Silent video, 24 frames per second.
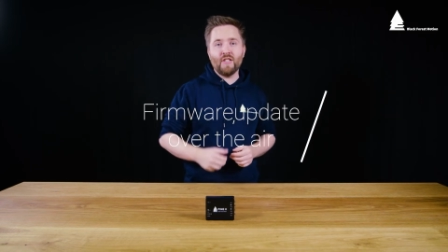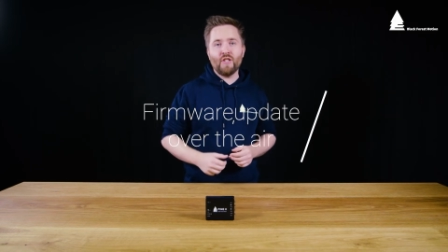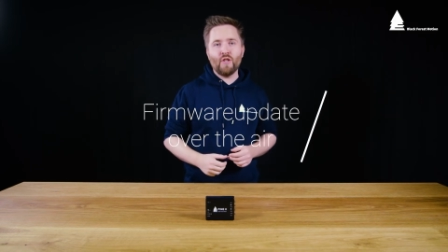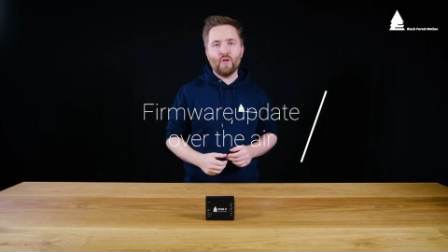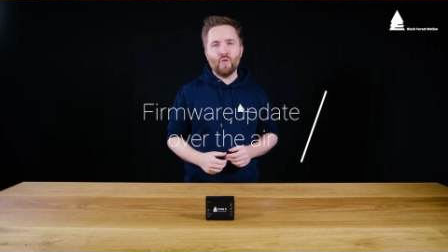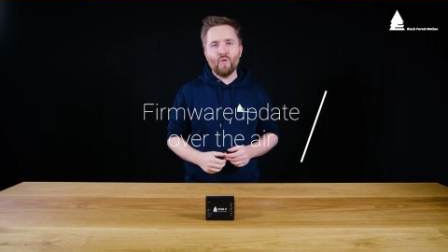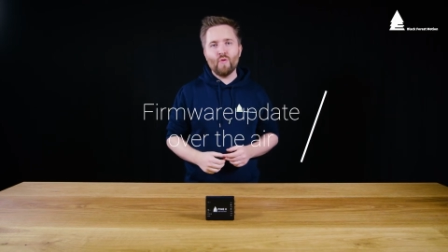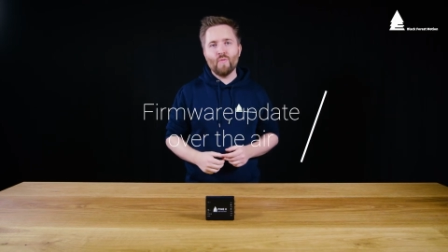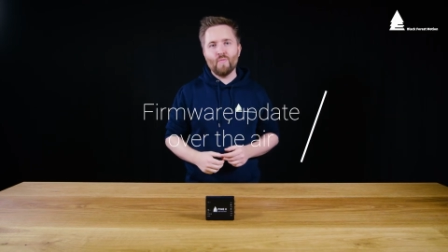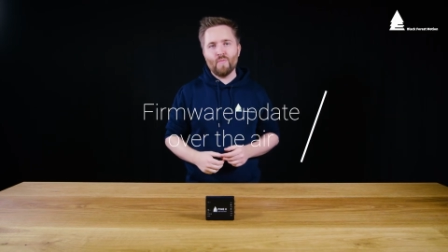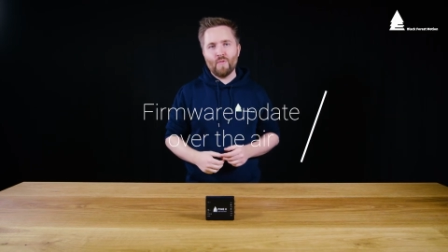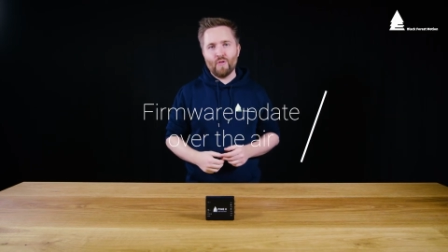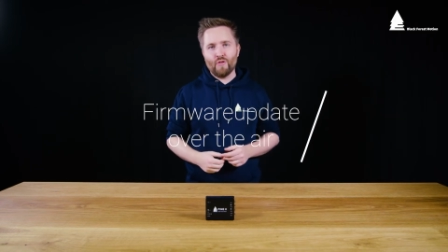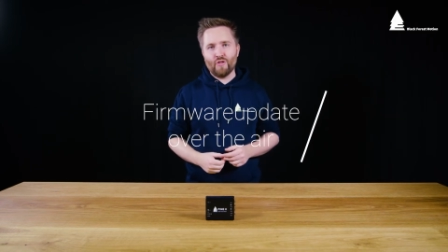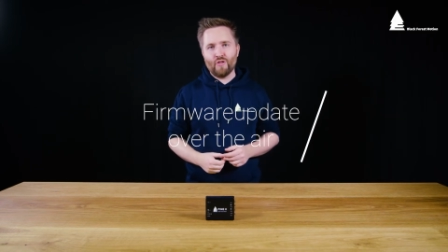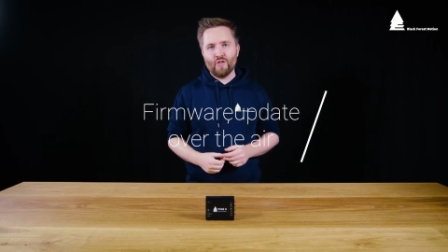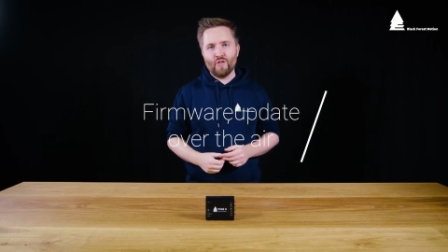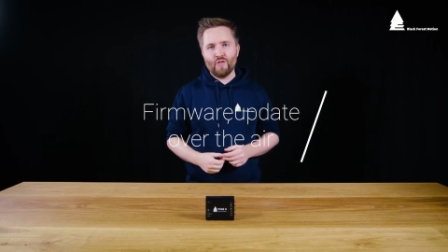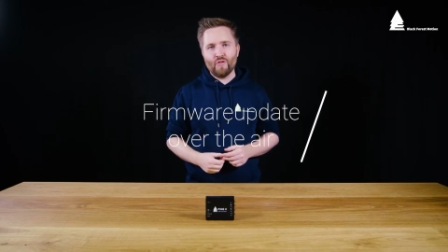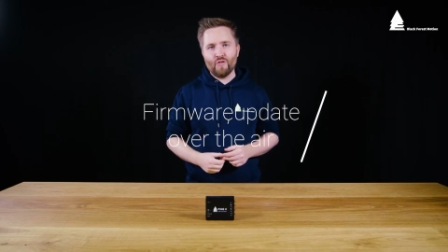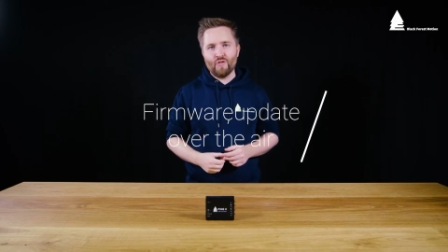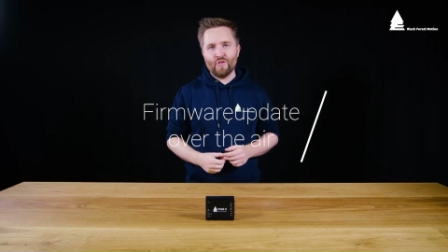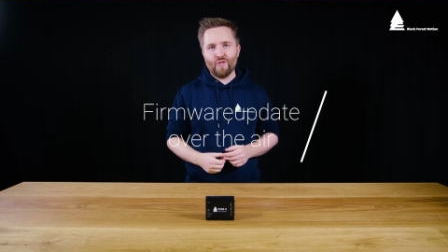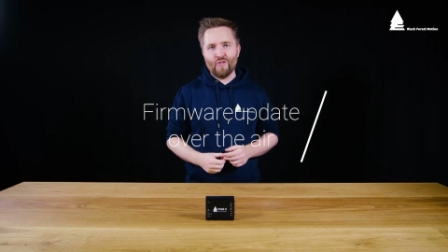2 motion
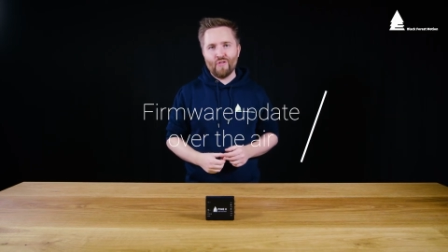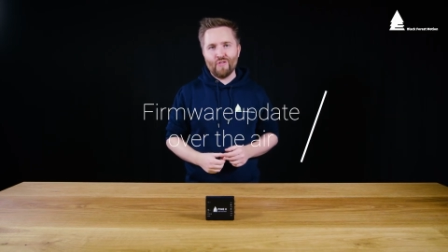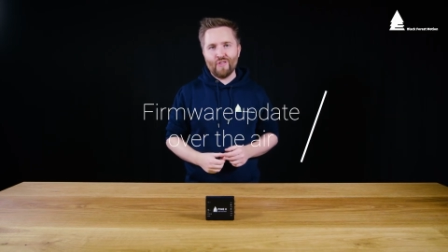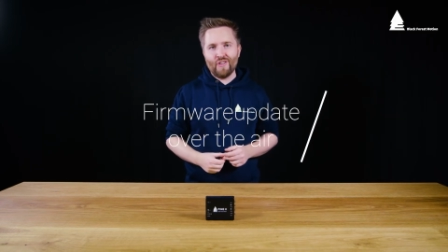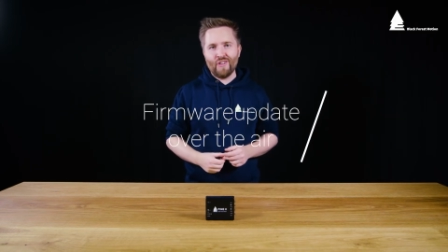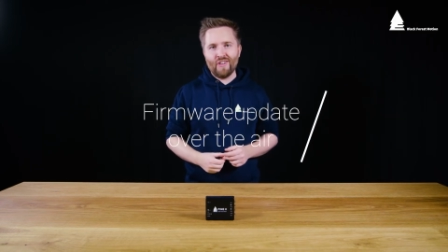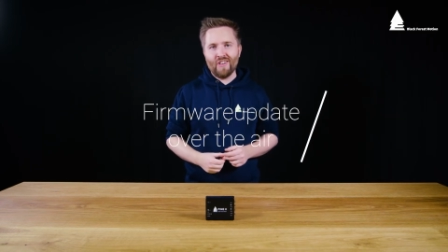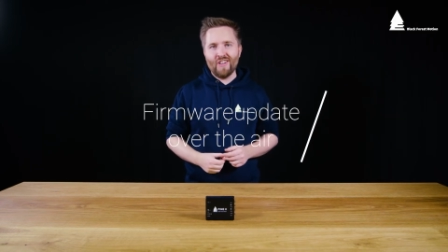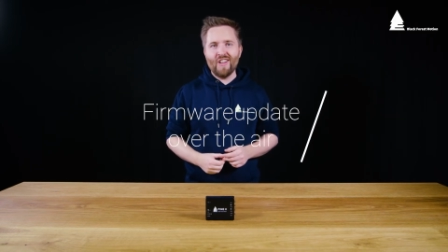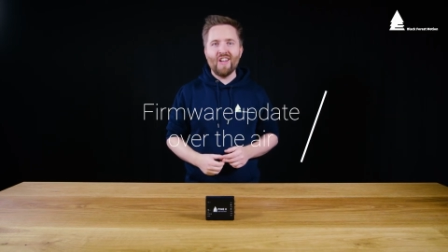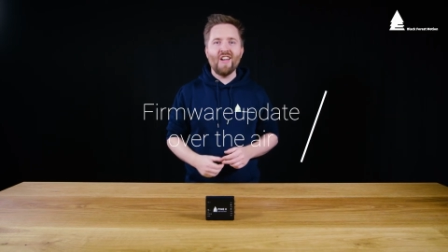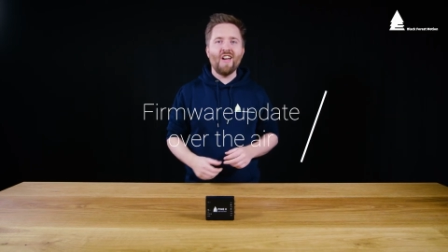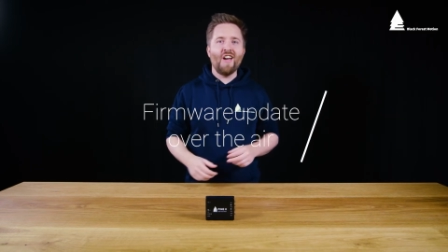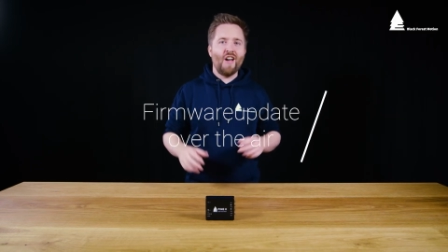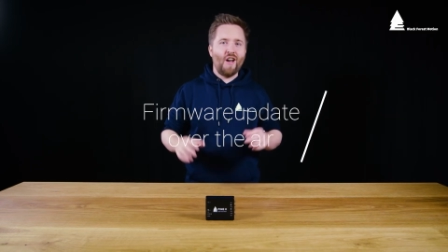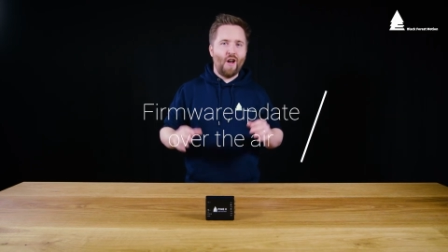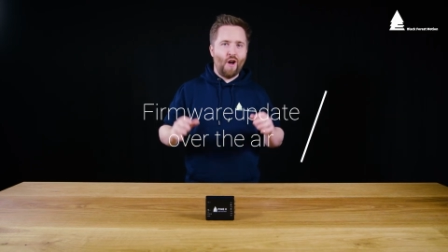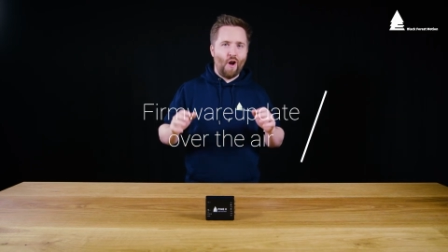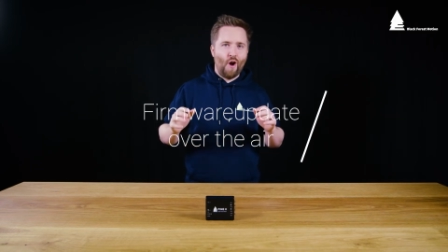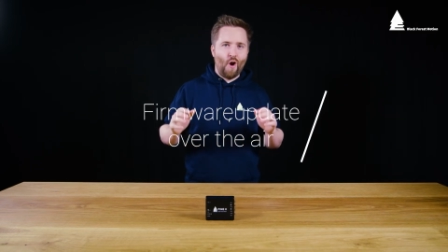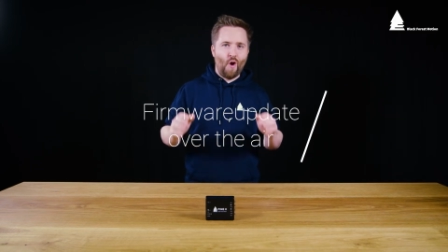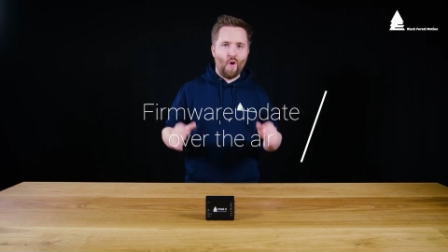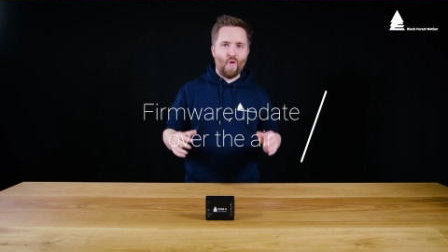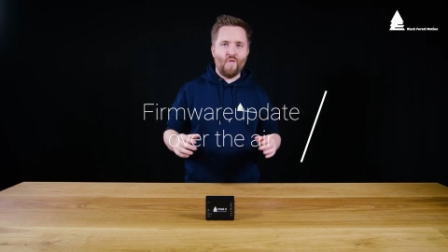controller
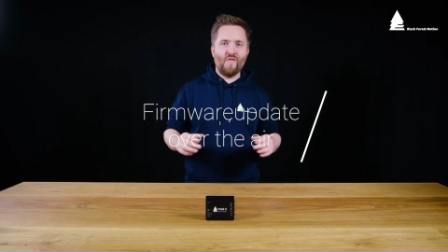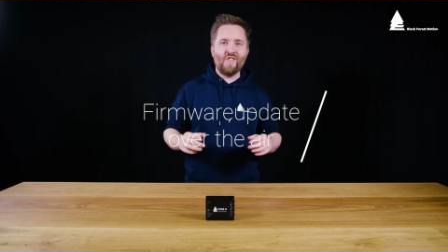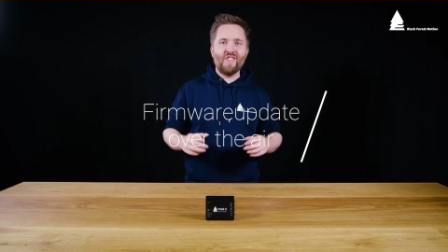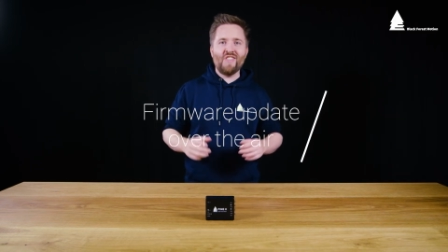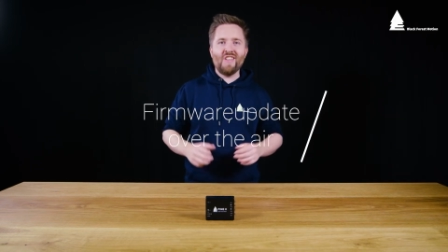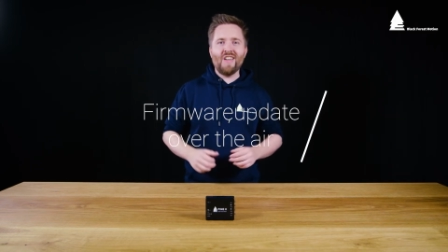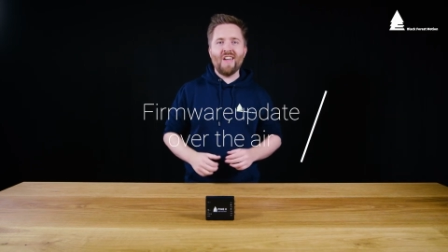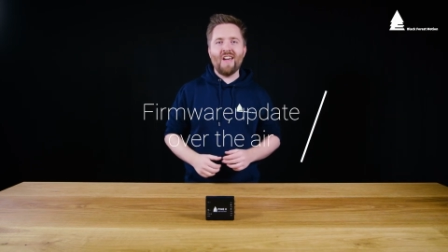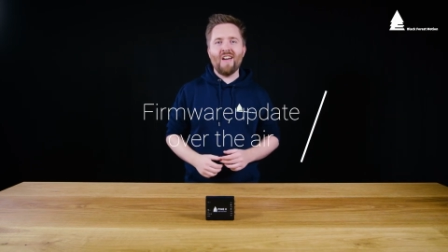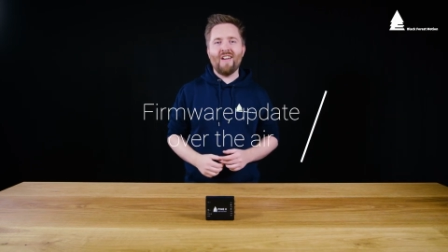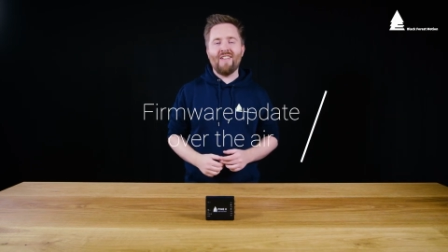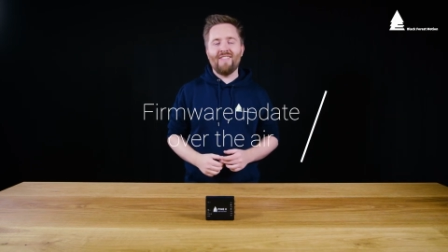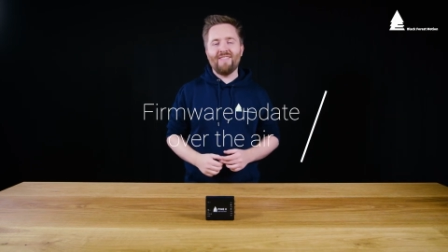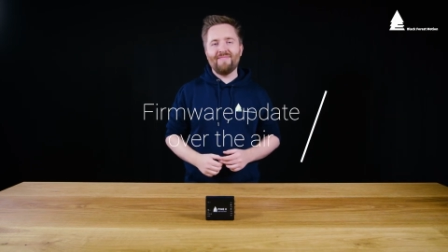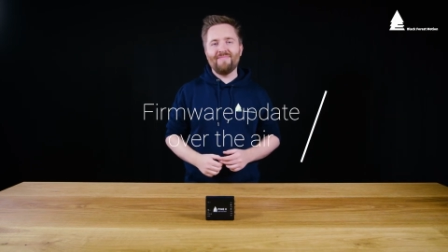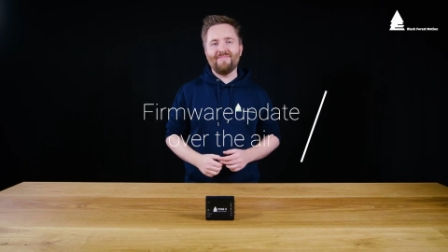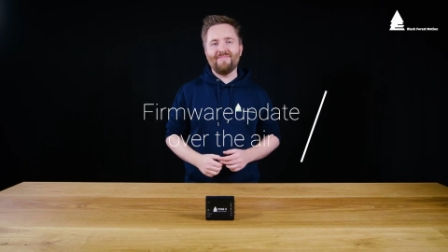over the air.